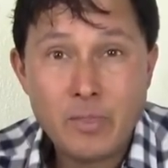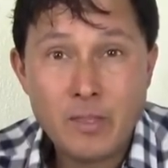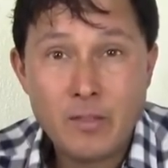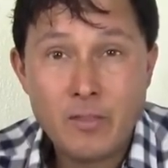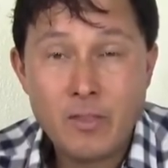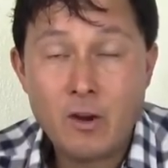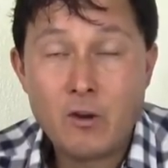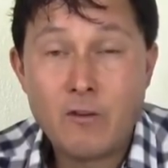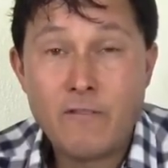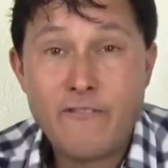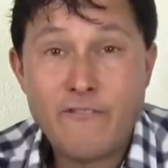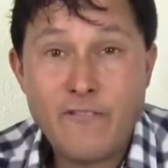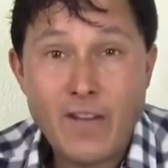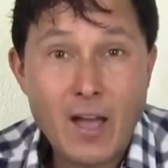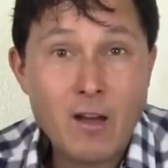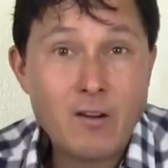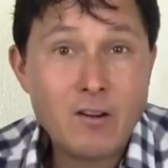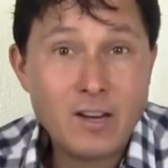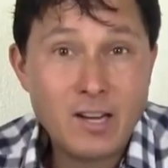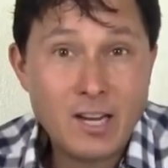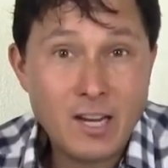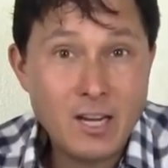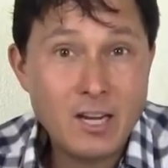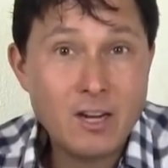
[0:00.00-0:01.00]
and they were
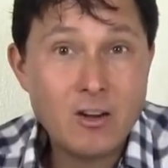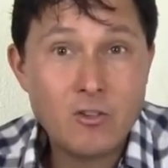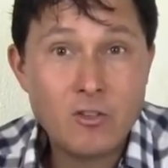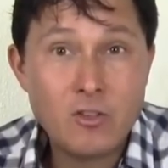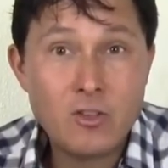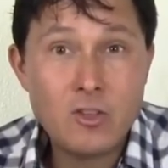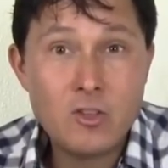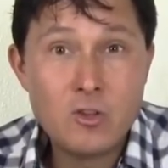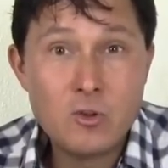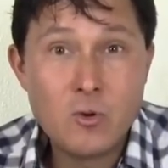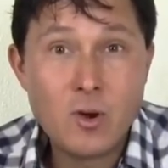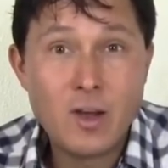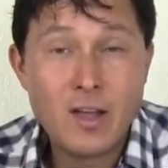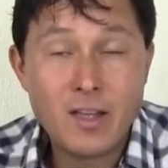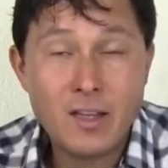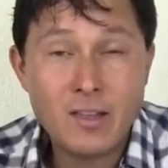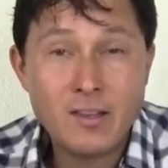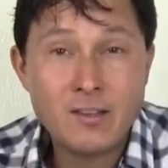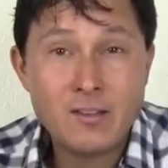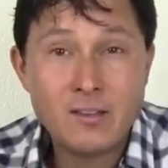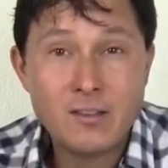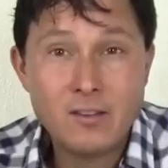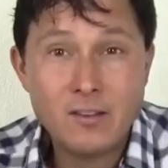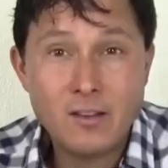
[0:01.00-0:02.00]
founded here in the
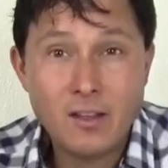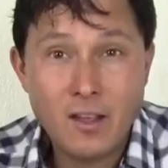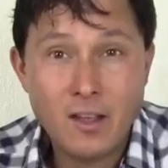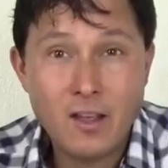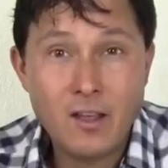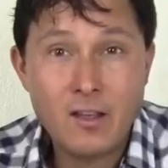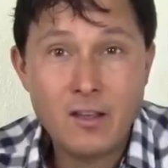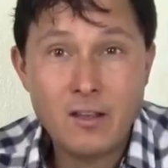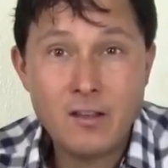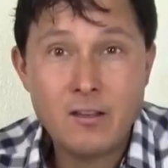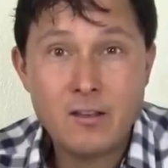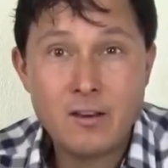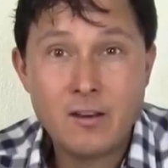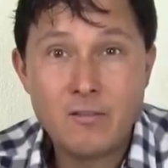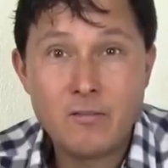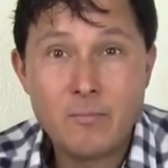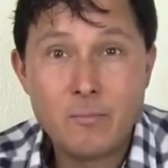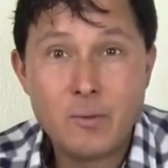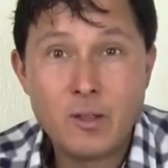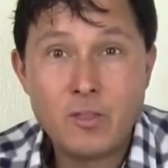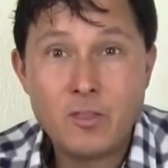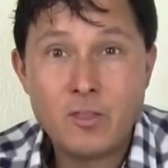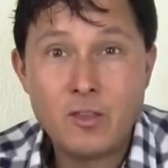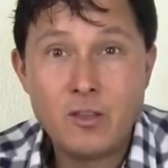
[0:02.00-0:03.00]
USA, and
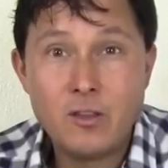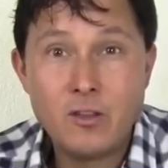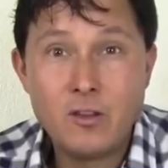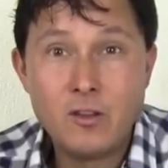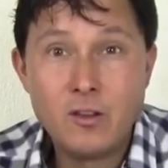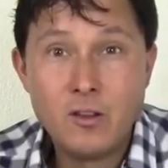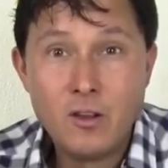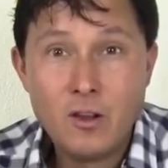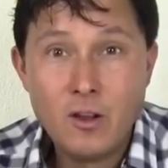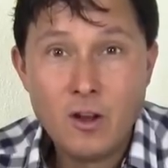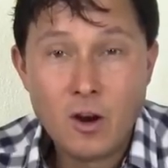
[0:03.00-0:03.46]
I've met the